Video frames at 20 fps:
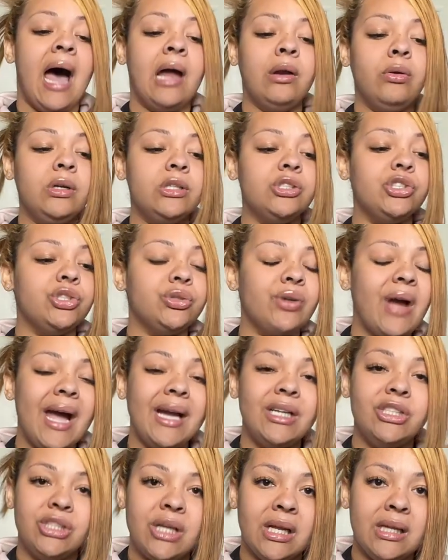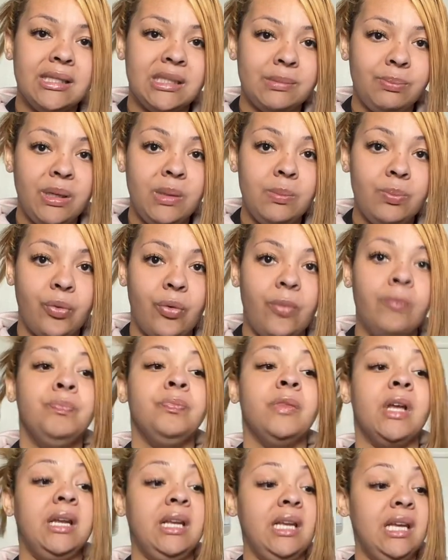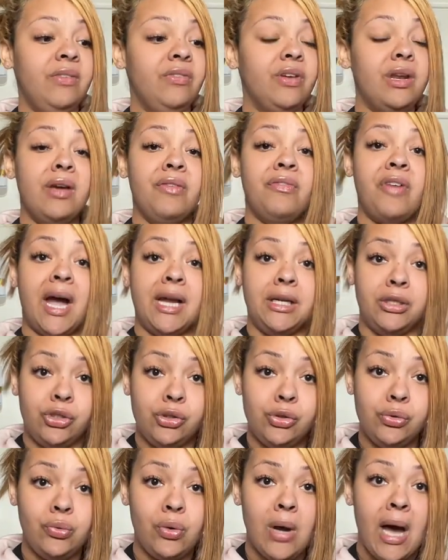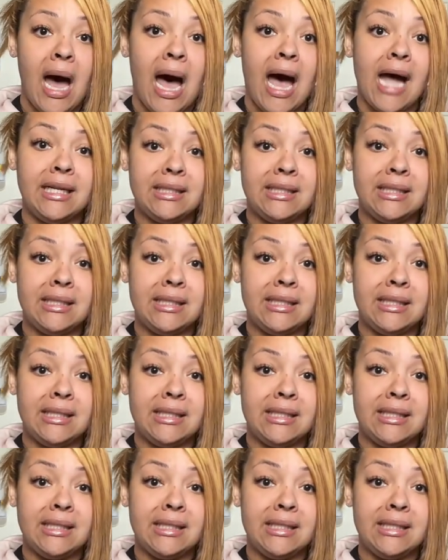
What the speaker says: I don't attract jealous people. And even if I do,